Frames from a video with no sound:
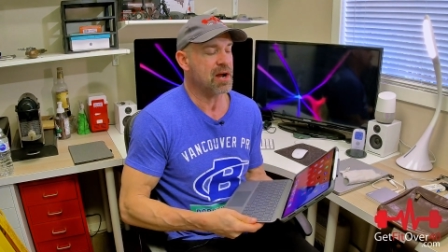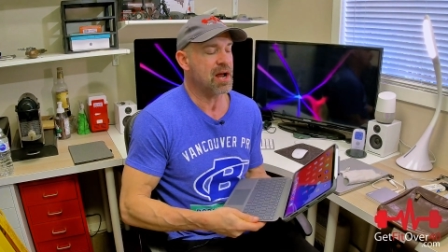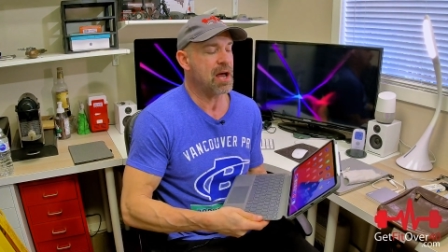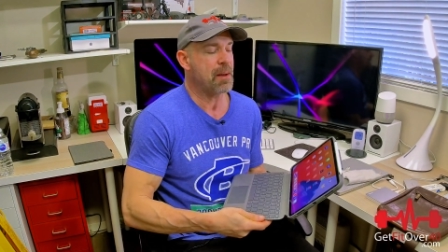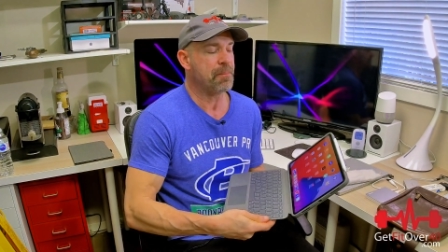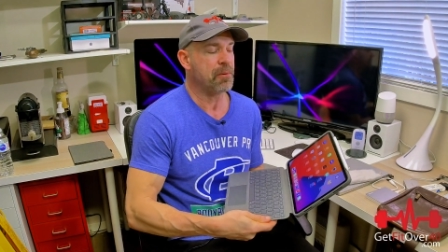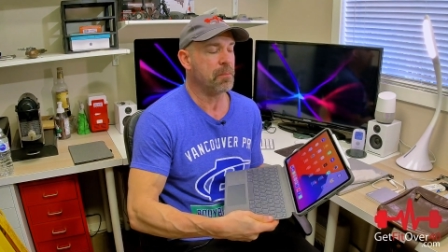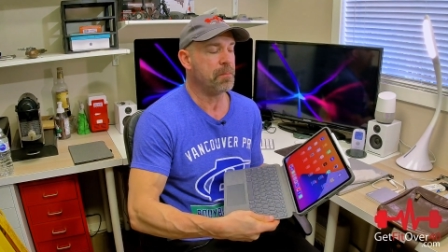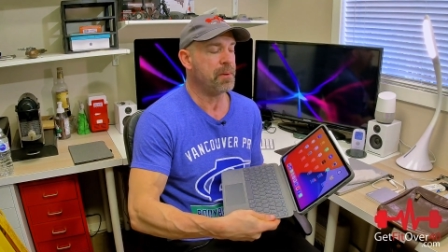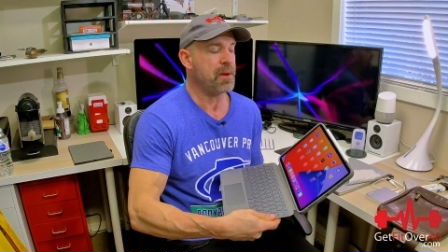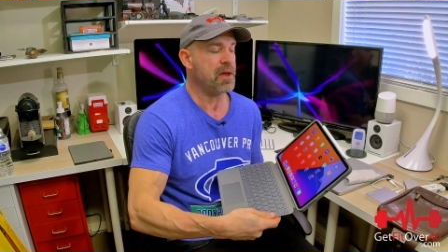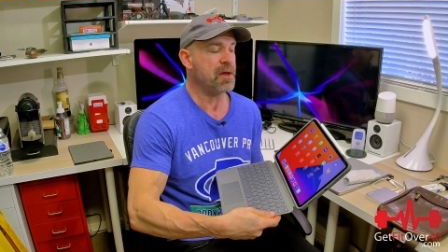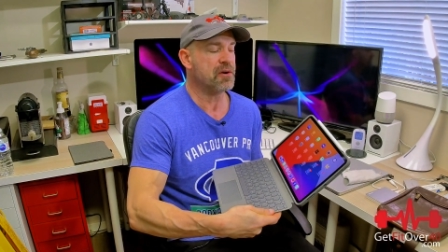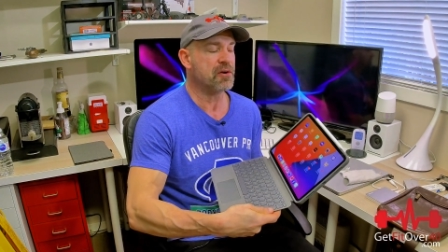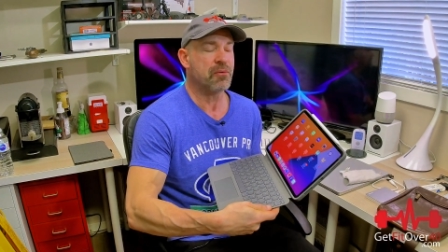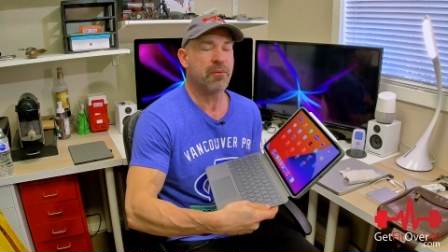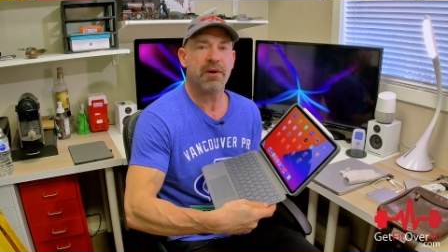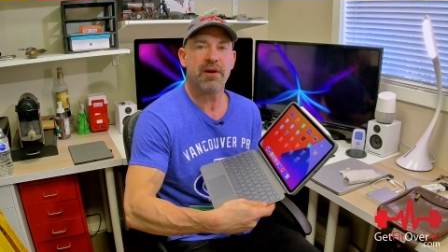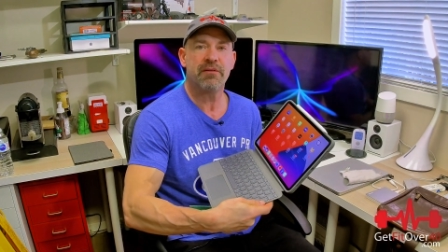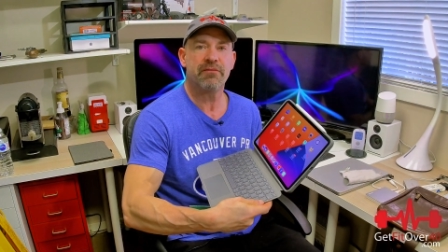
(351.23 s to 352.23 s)
Apple pen
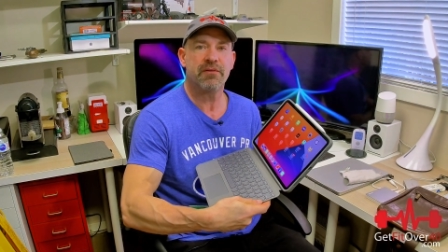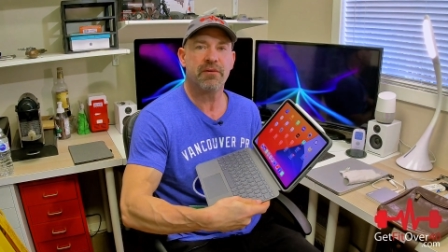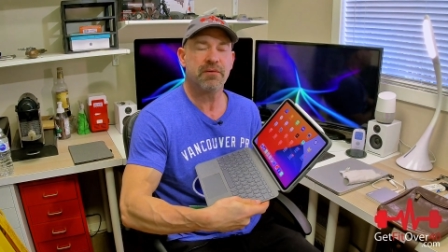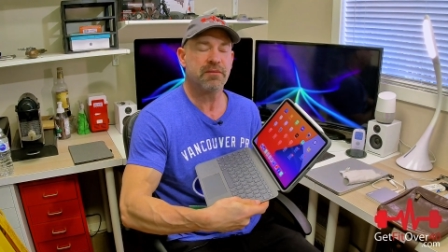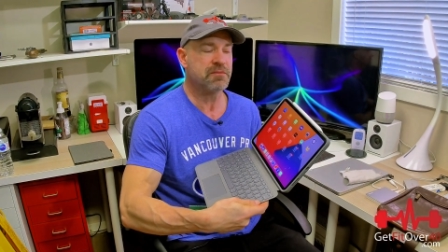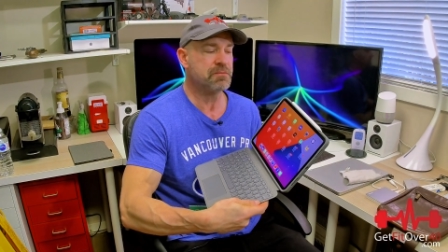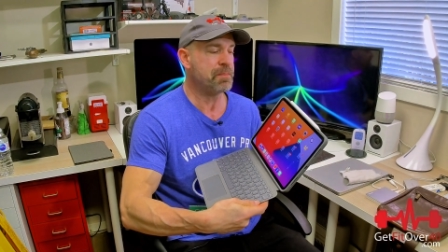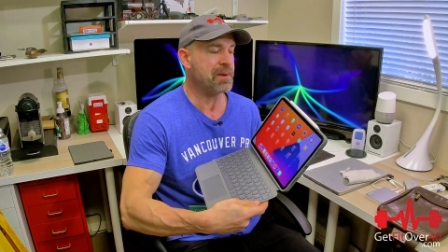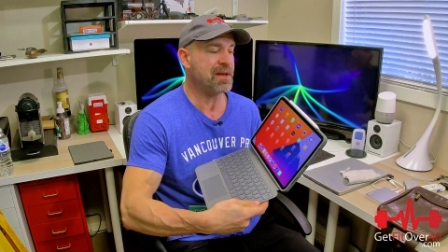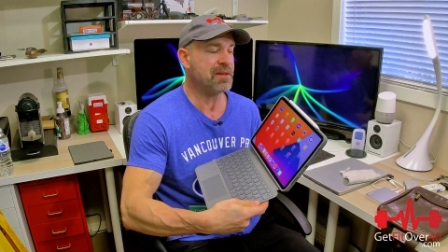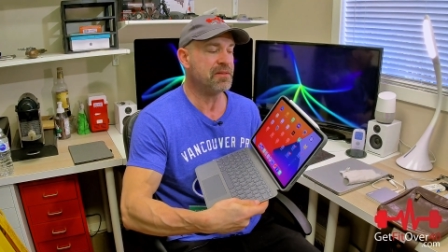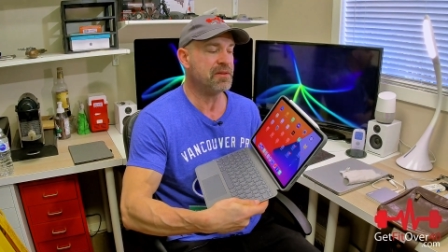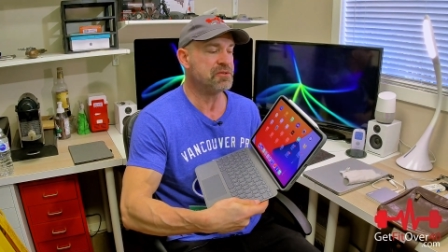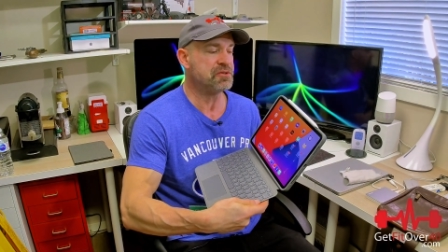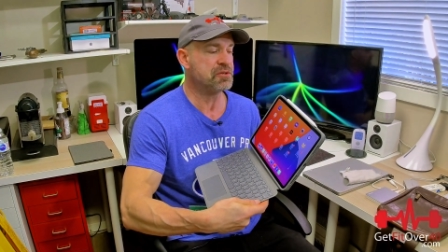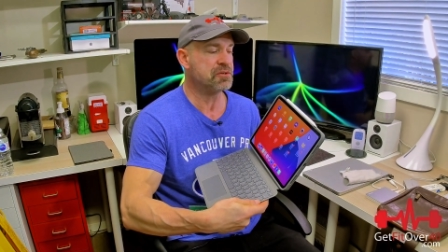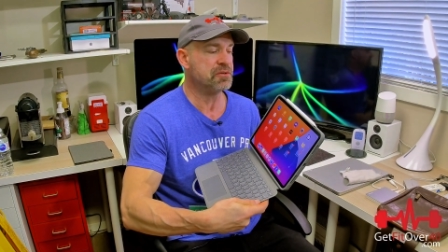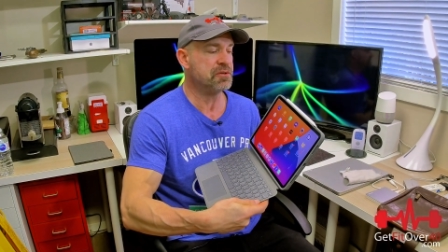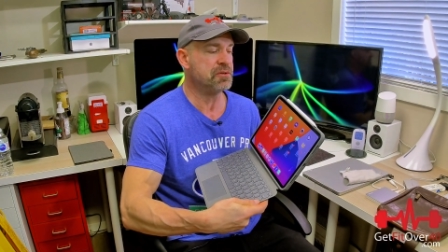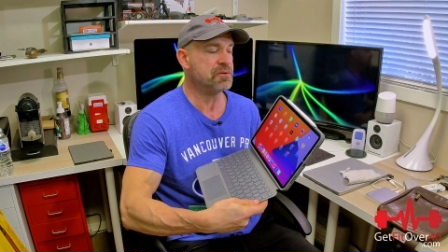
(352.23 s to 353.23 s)
or whatever pen
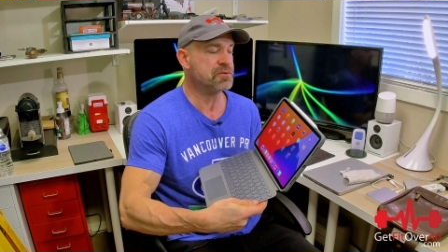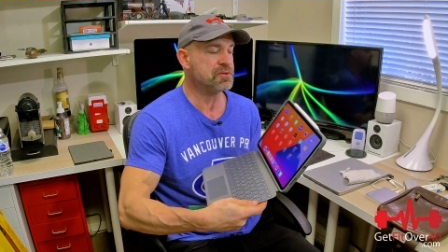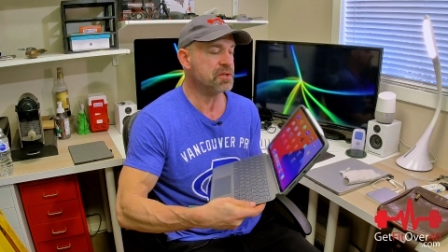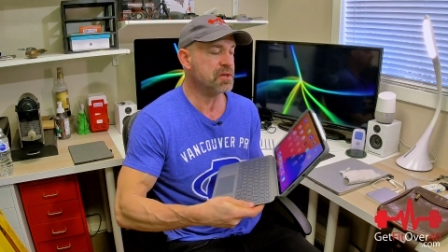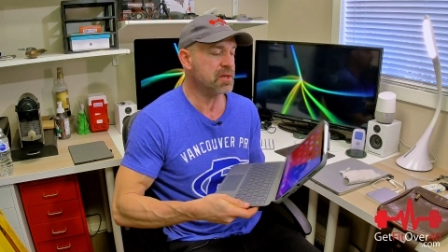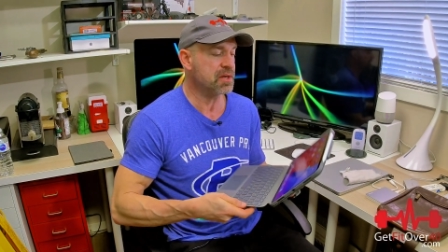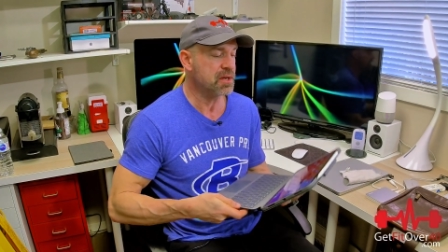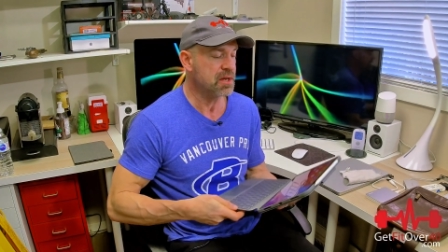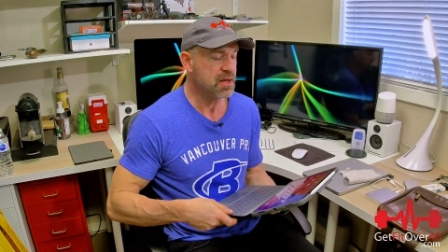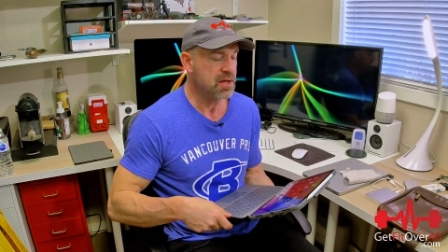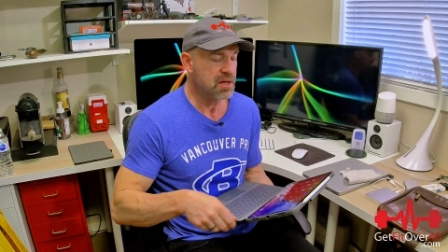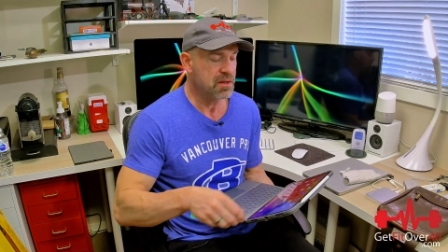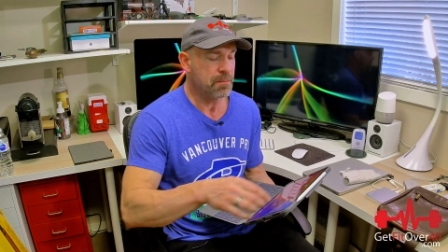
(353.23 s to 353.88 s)
that you're using.